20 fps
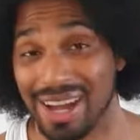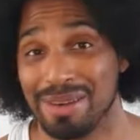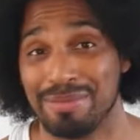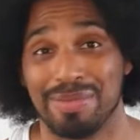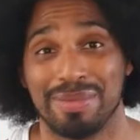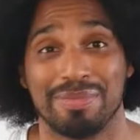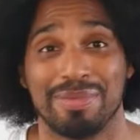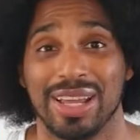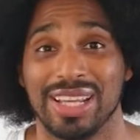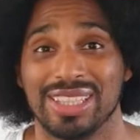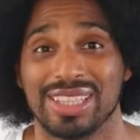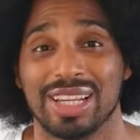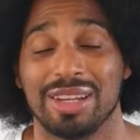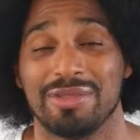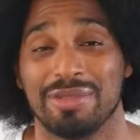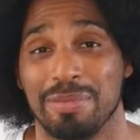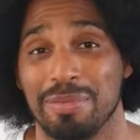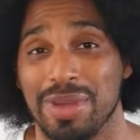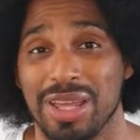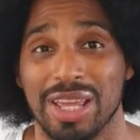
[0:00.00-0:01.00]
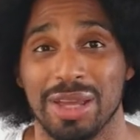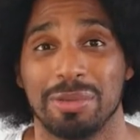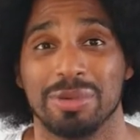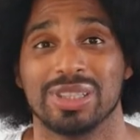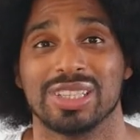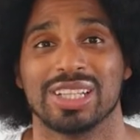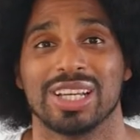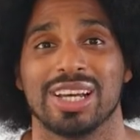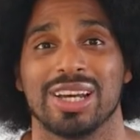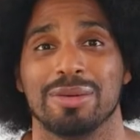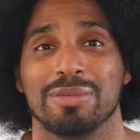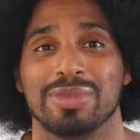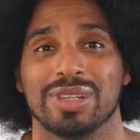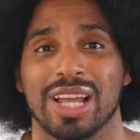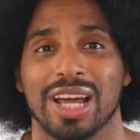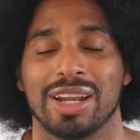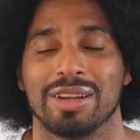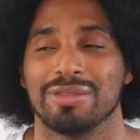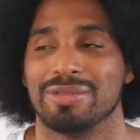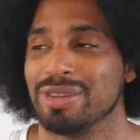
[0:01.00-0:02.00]
Basically for me, it was kind
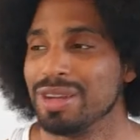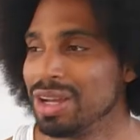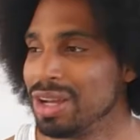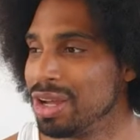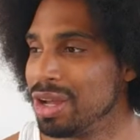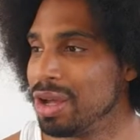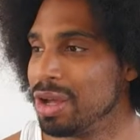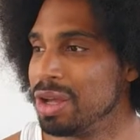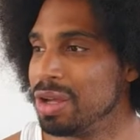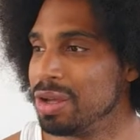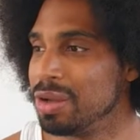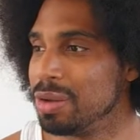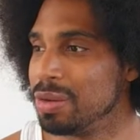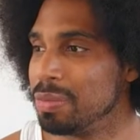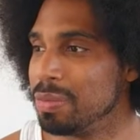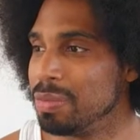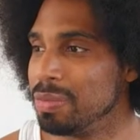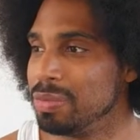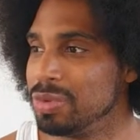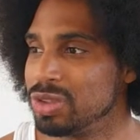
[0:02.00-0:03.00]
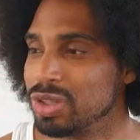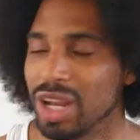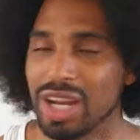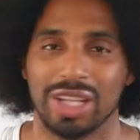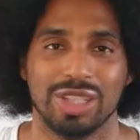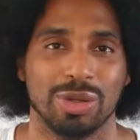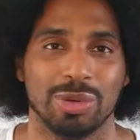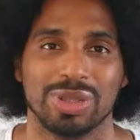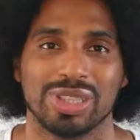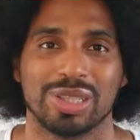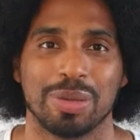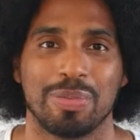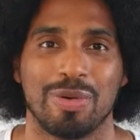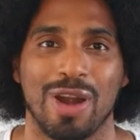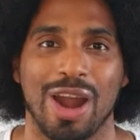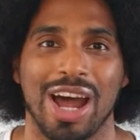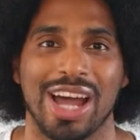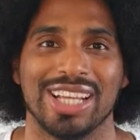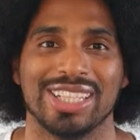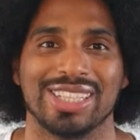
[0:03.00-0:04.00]
of trying to do a
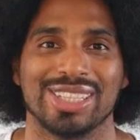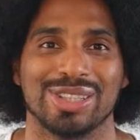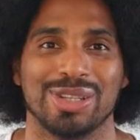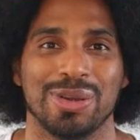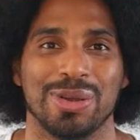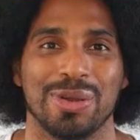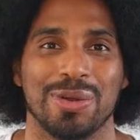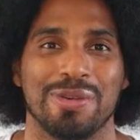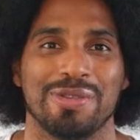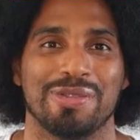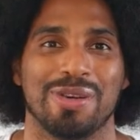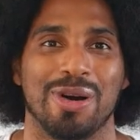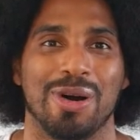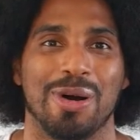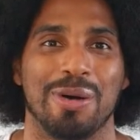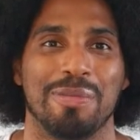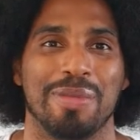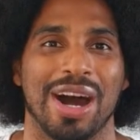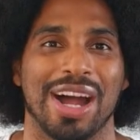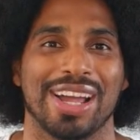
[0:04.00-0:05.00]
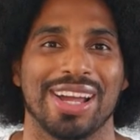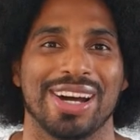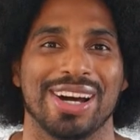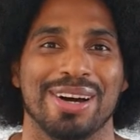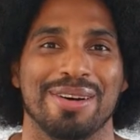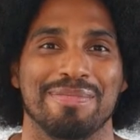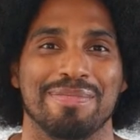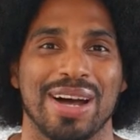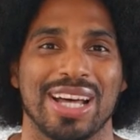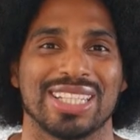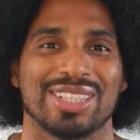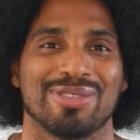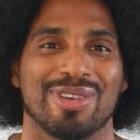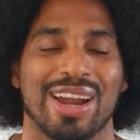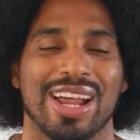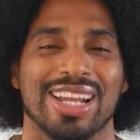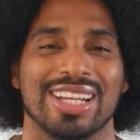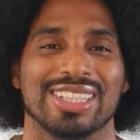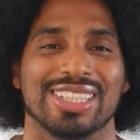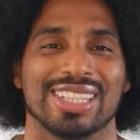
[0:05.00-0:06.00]
surprise do for my best
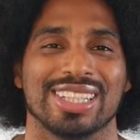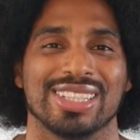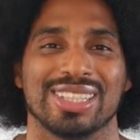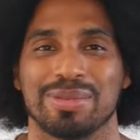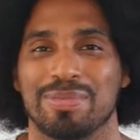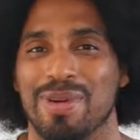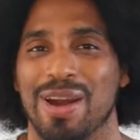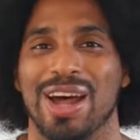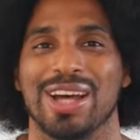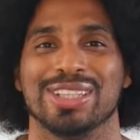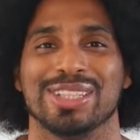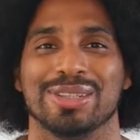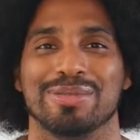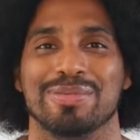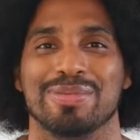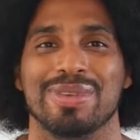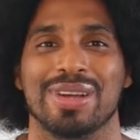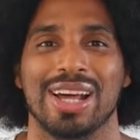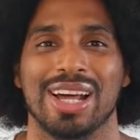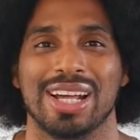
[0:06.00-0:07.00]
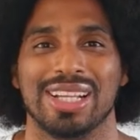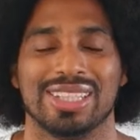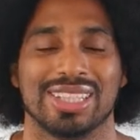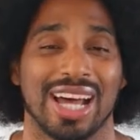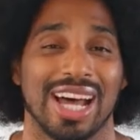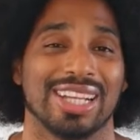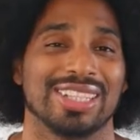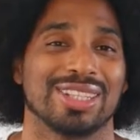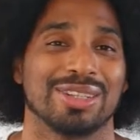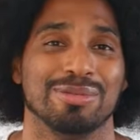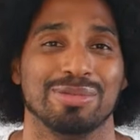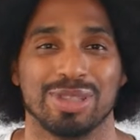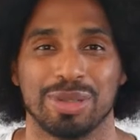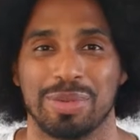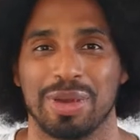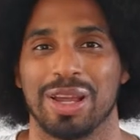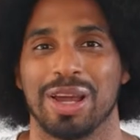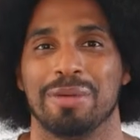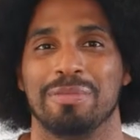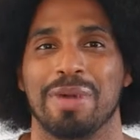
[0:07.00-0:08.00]
friends and surprise them to ask them to
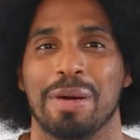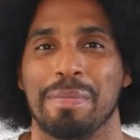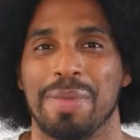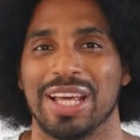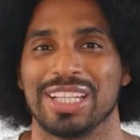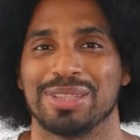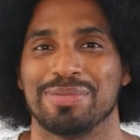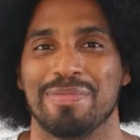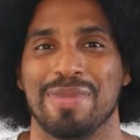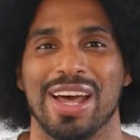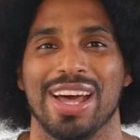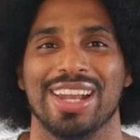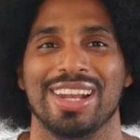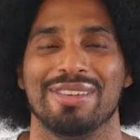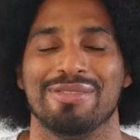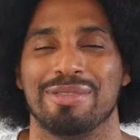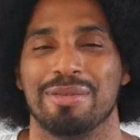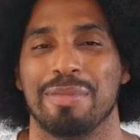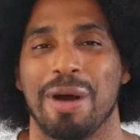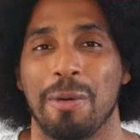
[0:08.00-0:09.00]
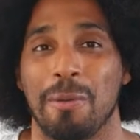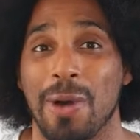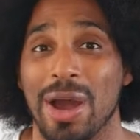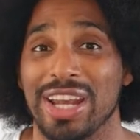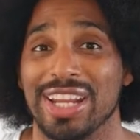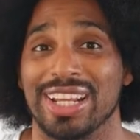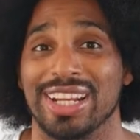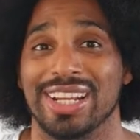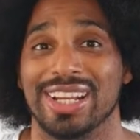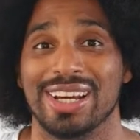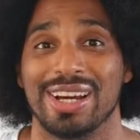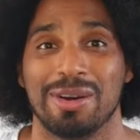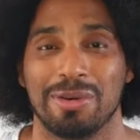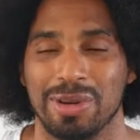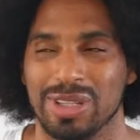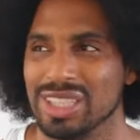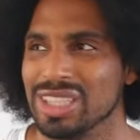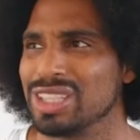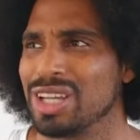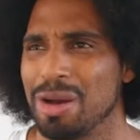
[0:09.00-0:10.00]
become my best men for my wedding, which is
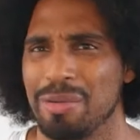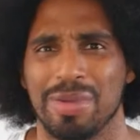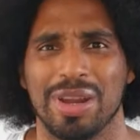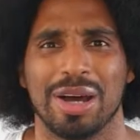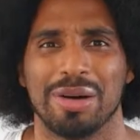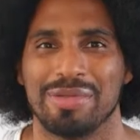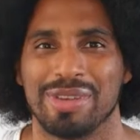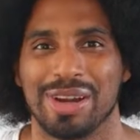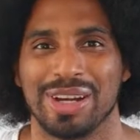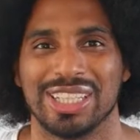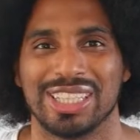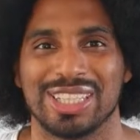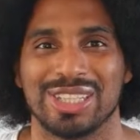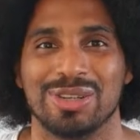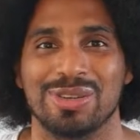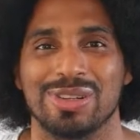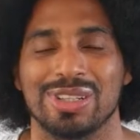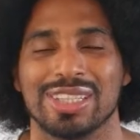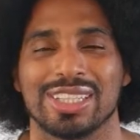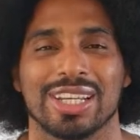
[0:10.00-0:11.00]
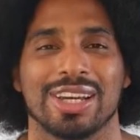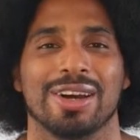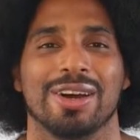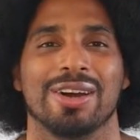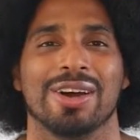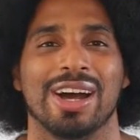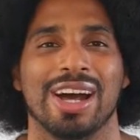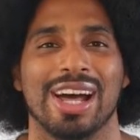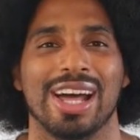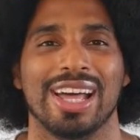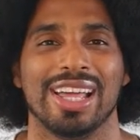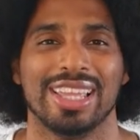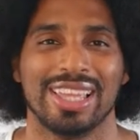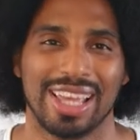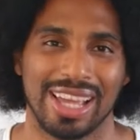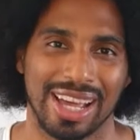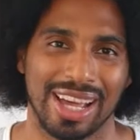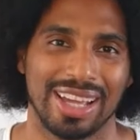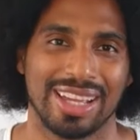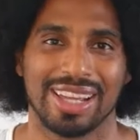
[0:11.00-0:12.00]
coming up very soon. So
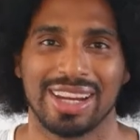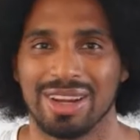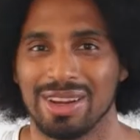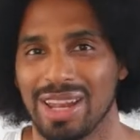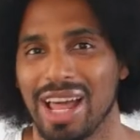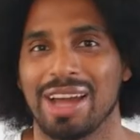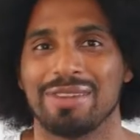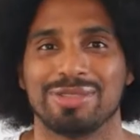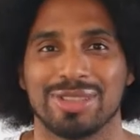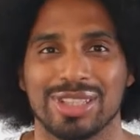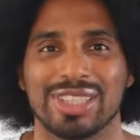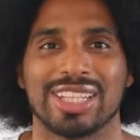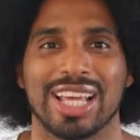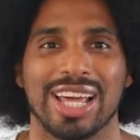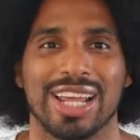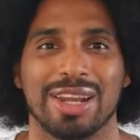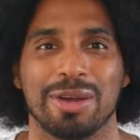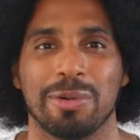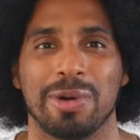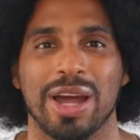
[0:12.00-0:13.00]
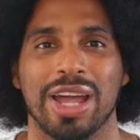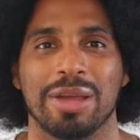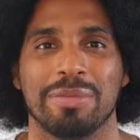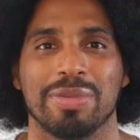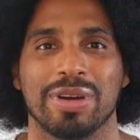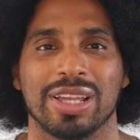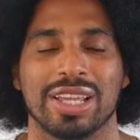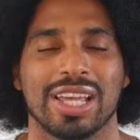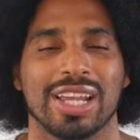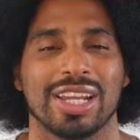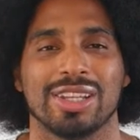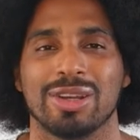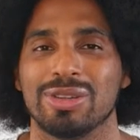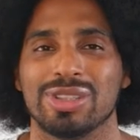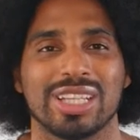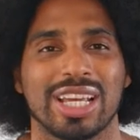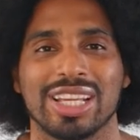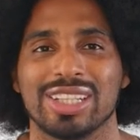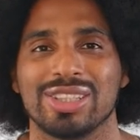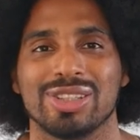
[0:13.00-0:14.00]
yeah, life does get in the way, but yeah, don't take
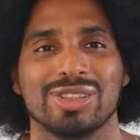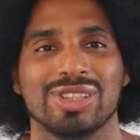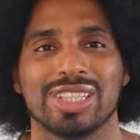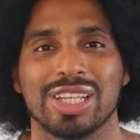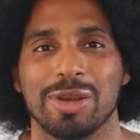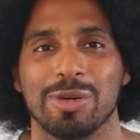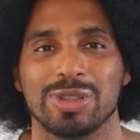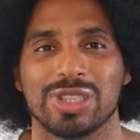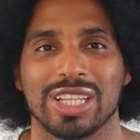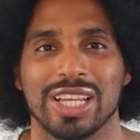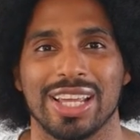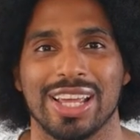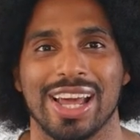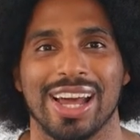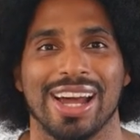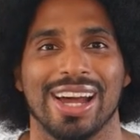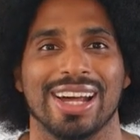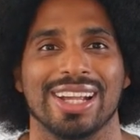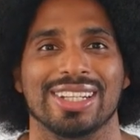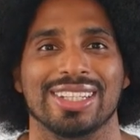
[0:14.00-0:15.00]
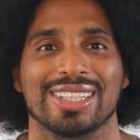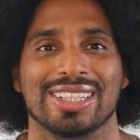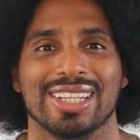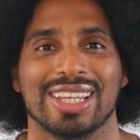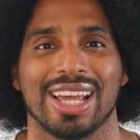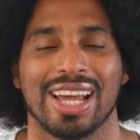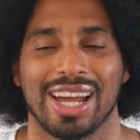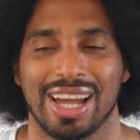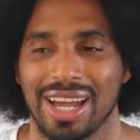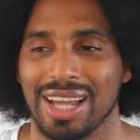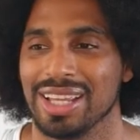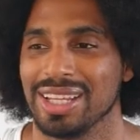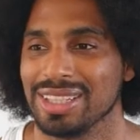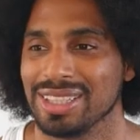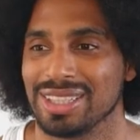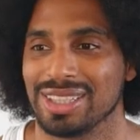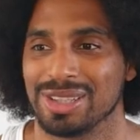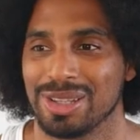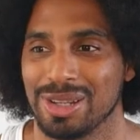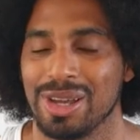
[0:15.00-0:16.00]
it too seriously. And yeah, it's
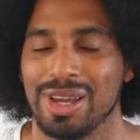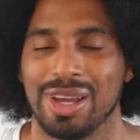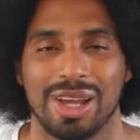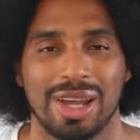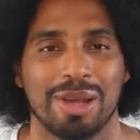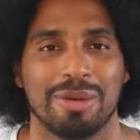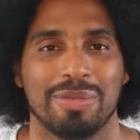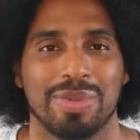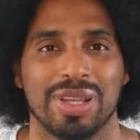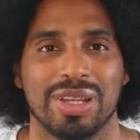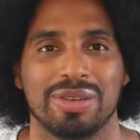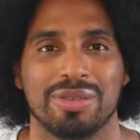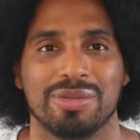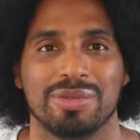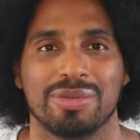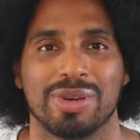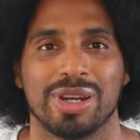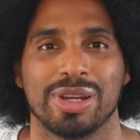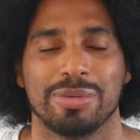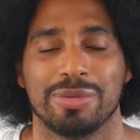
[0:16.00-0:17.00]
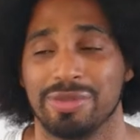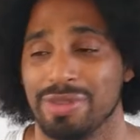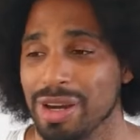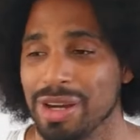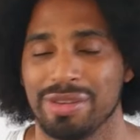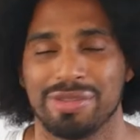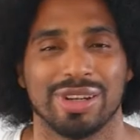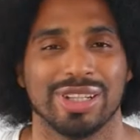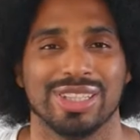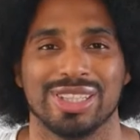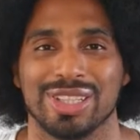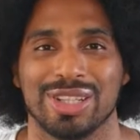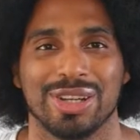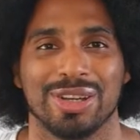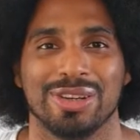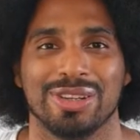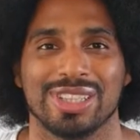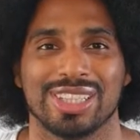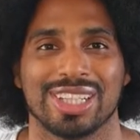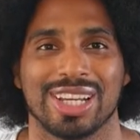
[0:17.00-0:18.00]
been very, very fun to do.
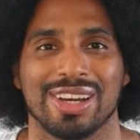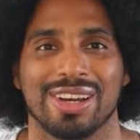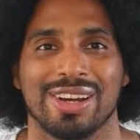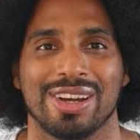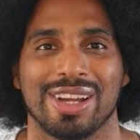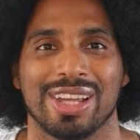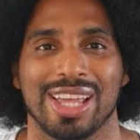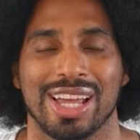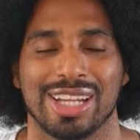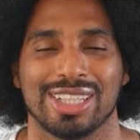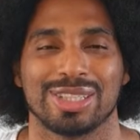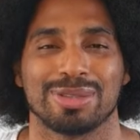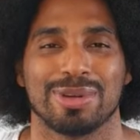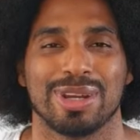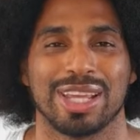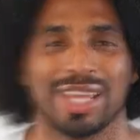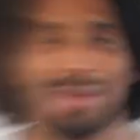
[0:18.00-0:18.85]
So yeah, I just want to keep